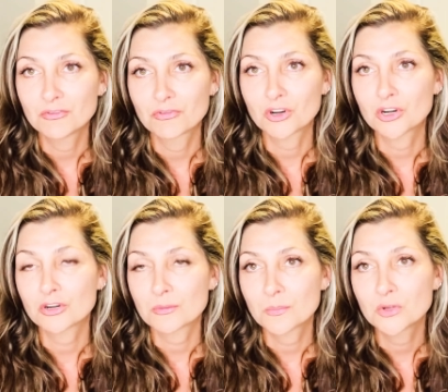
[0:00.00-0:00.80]

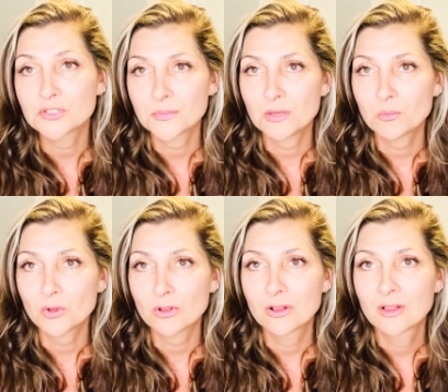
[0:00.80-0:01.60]
for most
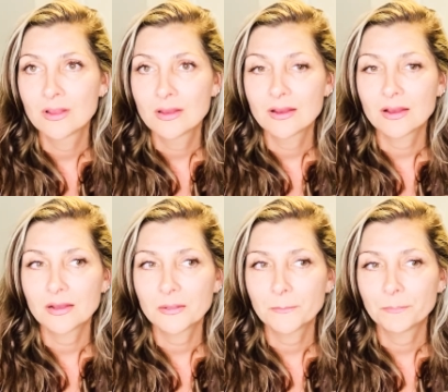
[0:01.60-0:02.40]
people,
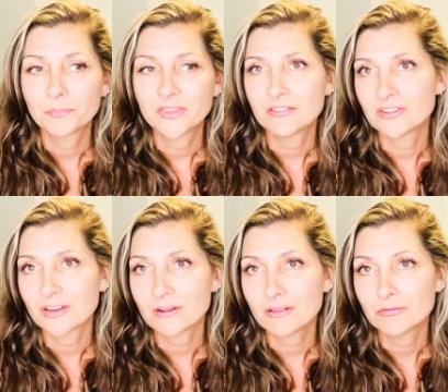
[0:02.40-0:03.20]
if not
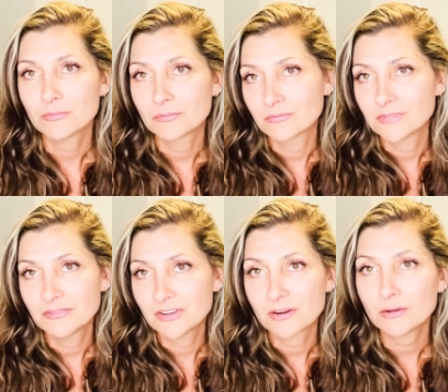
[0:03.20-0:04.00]

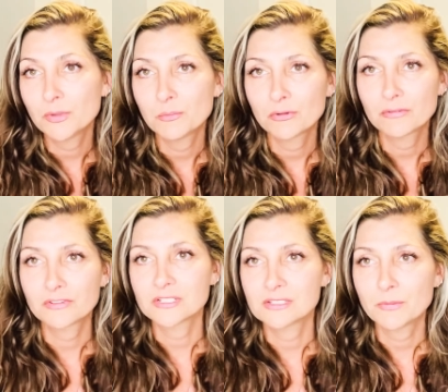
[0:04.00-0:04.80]
all people
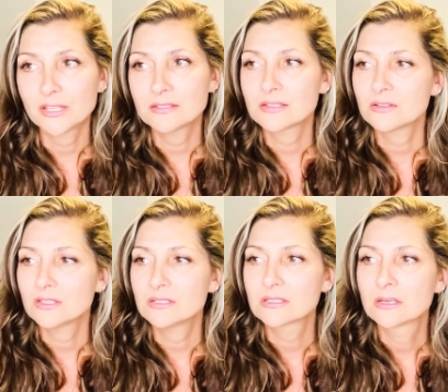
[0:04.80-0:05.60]
afflicted by this
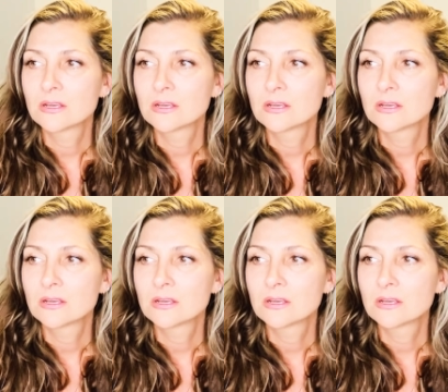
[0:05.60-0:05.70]
illness.